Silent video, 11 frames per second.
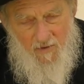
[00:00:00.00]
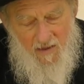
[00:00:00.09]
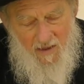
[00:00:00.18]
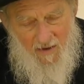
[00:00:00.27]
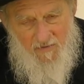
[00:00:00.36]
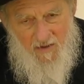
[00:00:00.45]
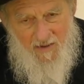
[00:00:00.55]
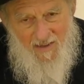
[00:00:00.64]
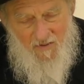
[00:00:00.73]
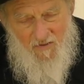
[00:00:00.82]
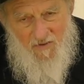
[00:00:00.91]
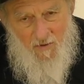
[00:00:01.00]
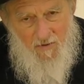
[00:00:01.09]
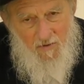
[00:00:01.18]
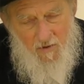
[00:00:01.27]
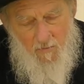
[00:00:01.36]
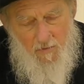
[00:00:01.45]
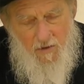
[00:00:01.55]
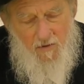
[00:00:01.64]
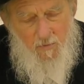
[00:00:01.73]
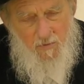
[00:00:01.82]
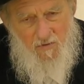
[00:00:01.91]
left necessary to complete
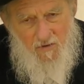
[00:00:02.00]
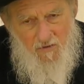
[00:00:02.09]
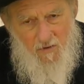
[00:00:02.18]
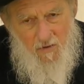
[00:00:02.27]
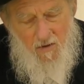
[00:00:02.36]
his position,